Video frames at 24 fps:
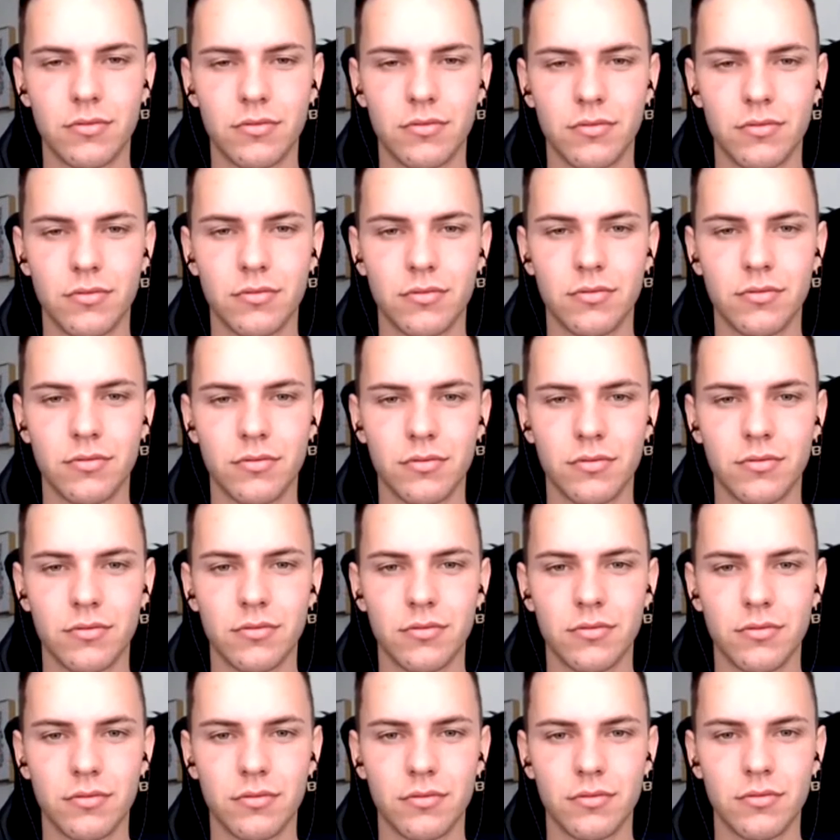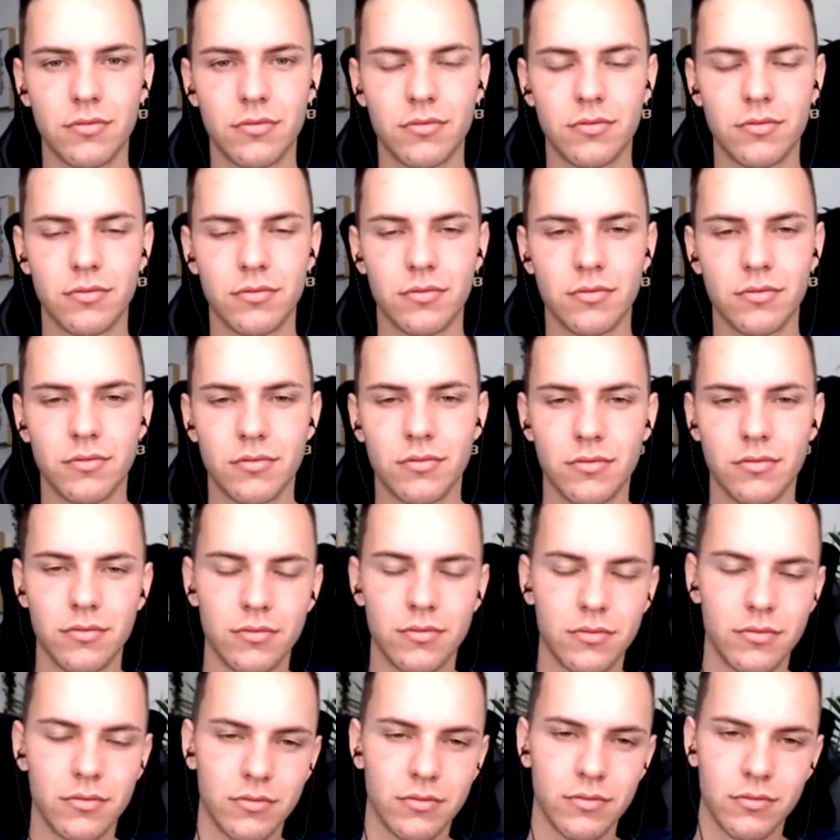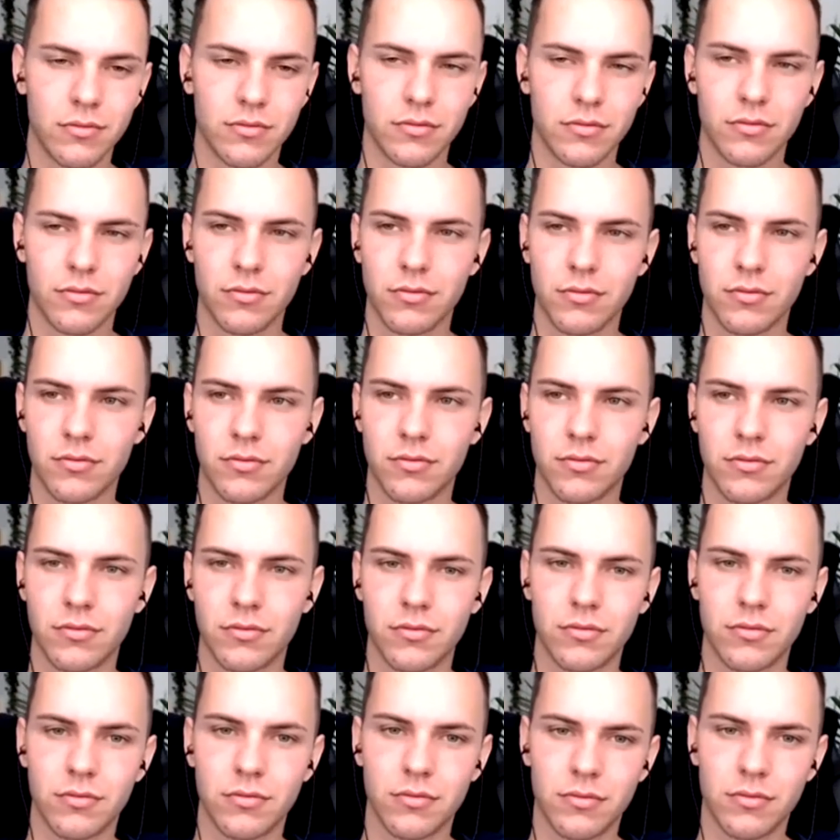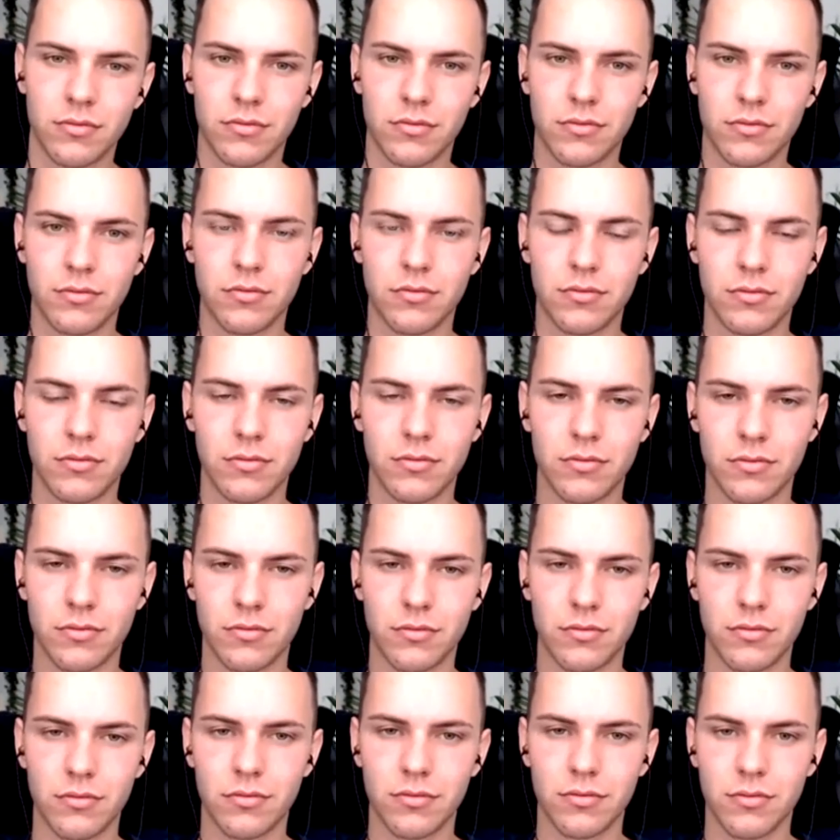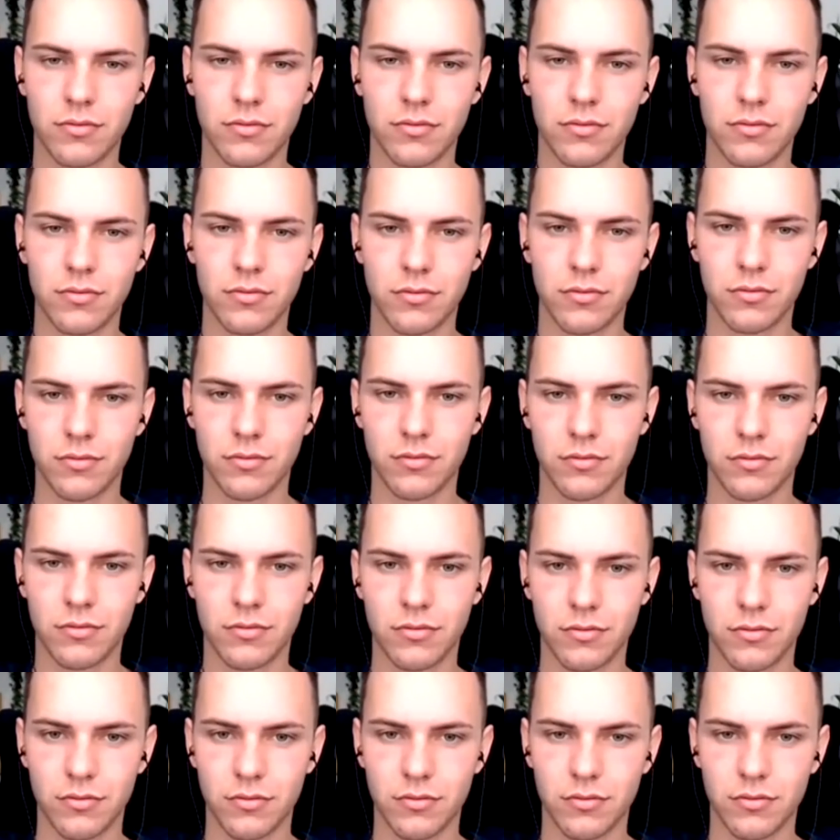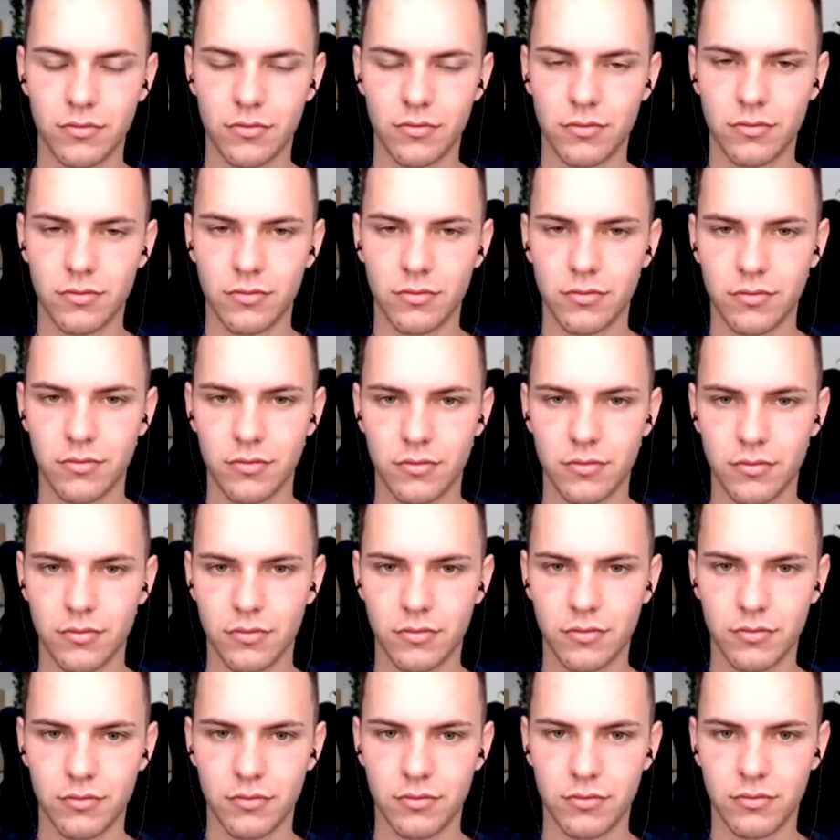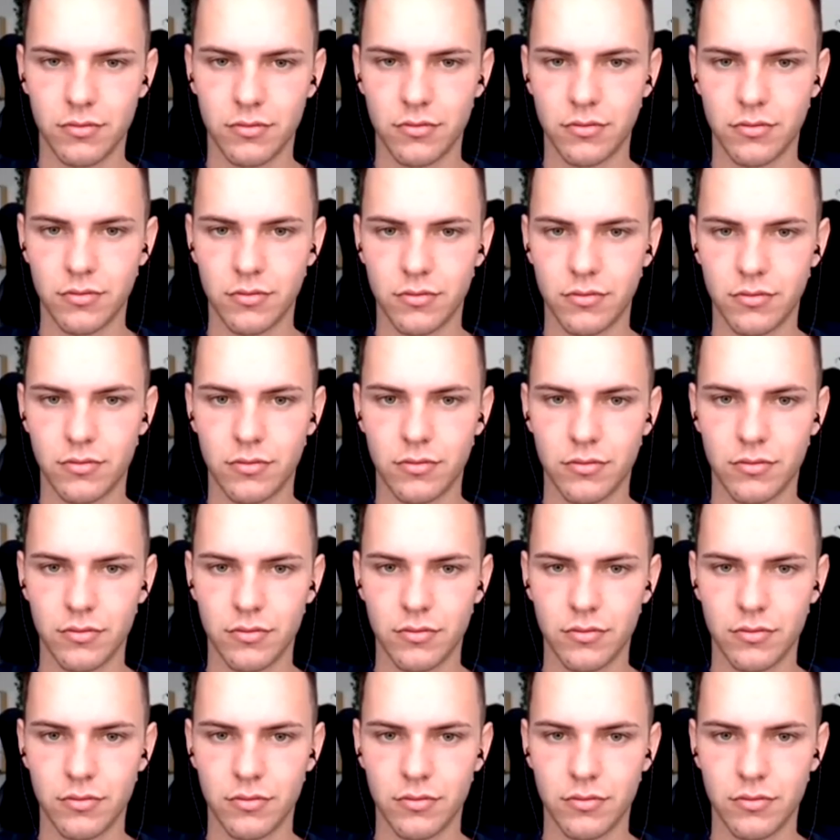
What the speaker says: (silent)